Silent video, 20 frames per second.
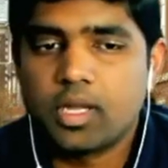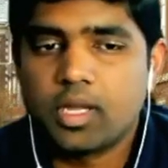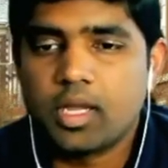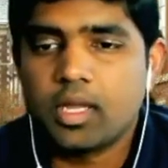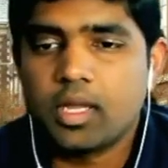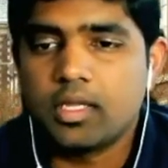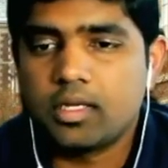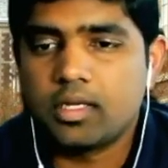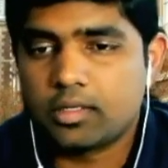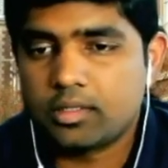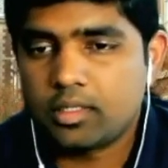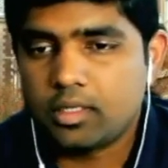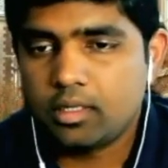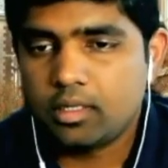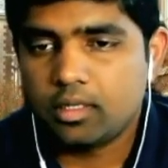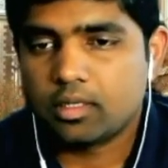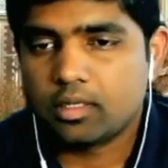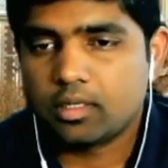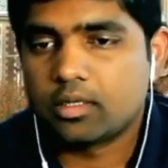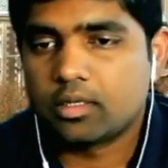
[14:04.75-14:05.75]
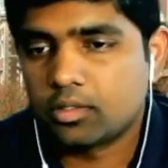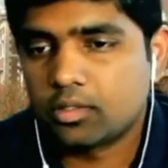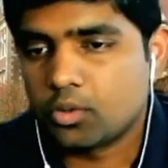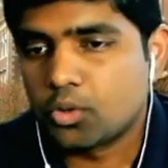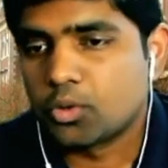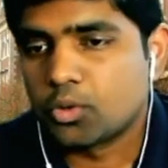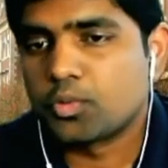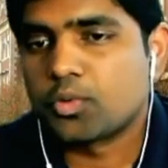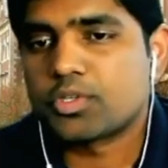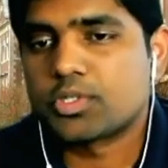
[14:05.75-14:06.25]
Here, the
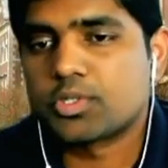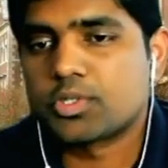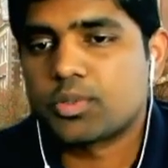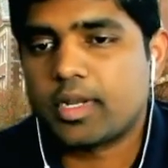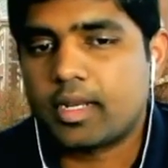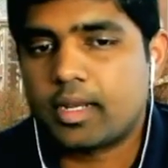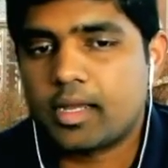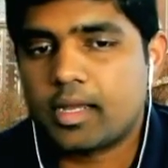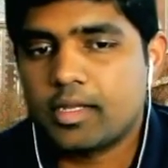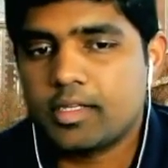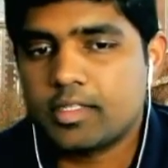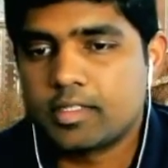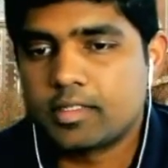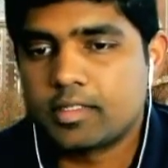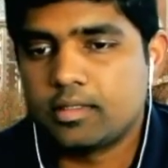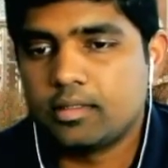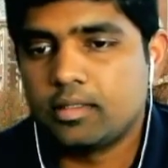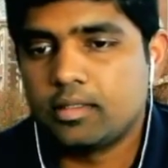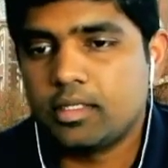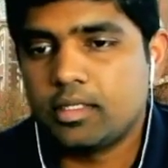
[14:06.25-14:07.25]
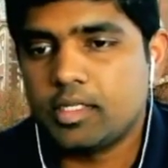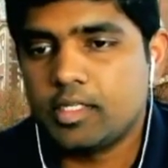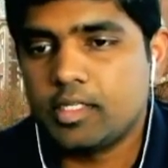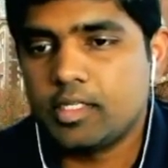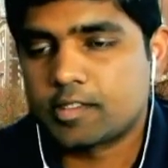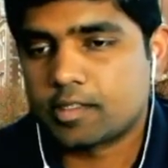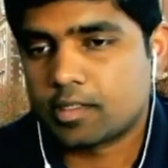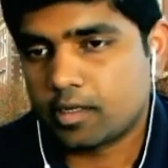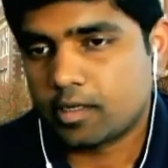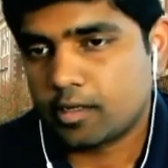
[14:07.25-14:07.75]
goal was to analyze
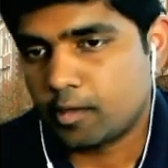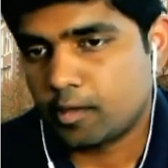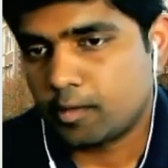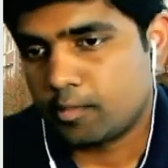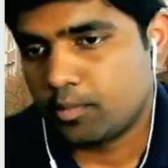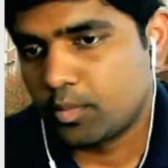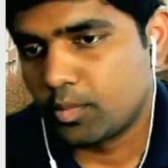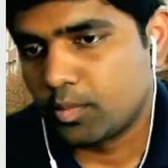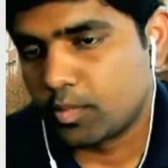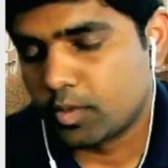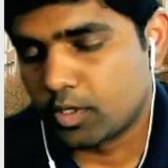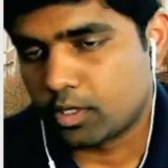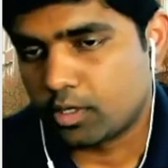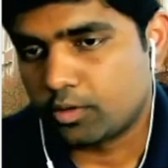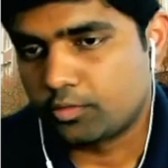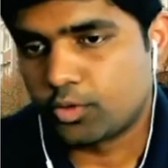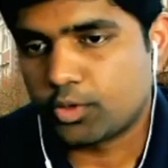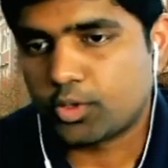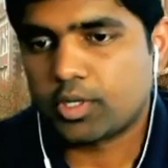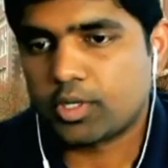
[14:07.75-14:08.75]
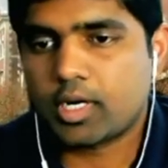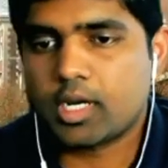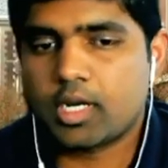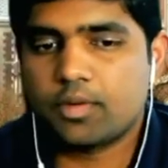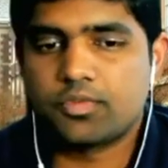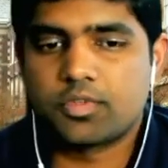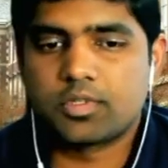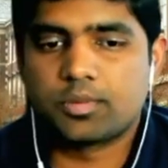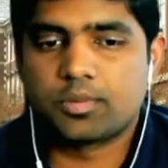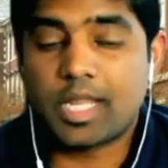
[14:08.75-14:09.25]
these
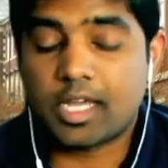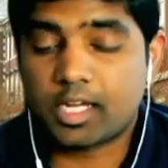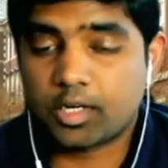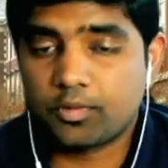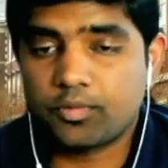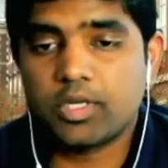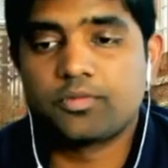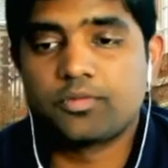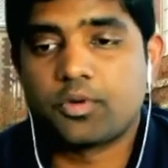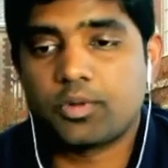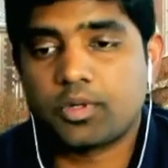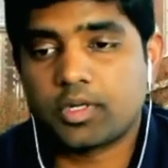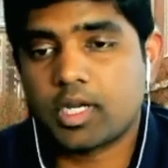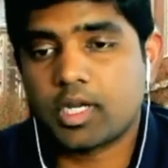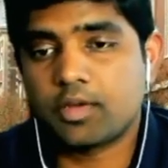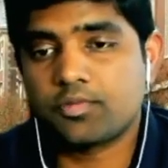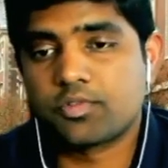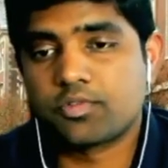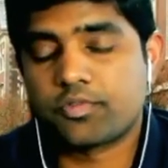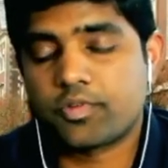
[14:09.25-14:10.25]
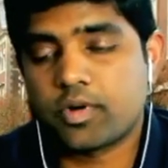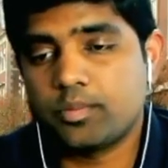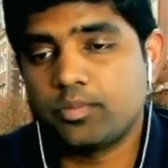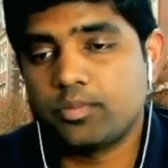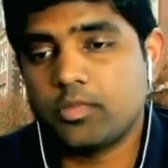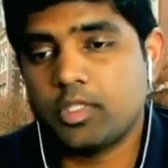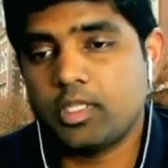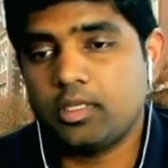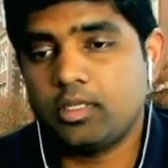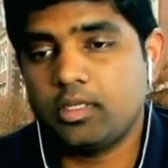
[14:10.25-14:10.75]
photographs, black and white photographs
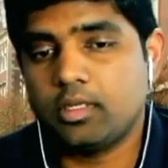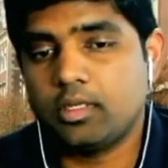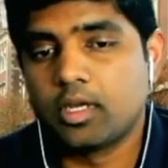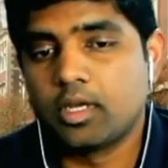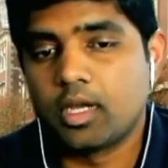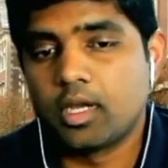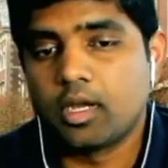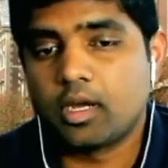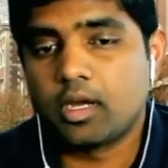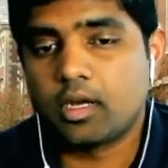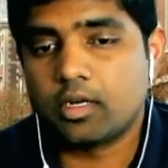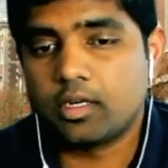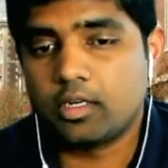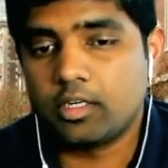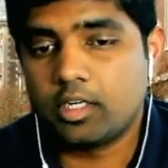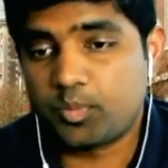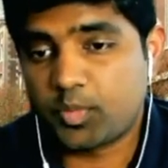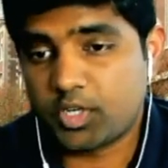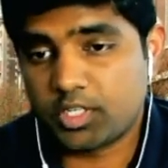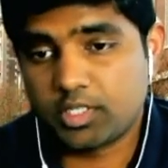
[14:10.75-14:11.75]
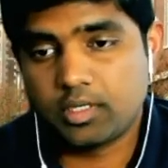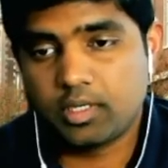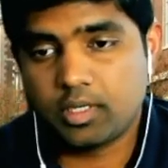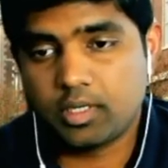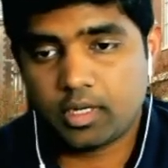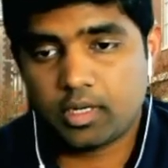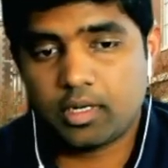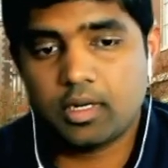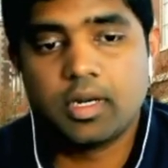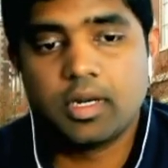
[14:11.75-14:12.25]
from the Depression
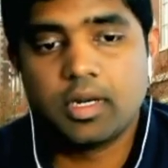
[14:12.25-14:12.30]
era.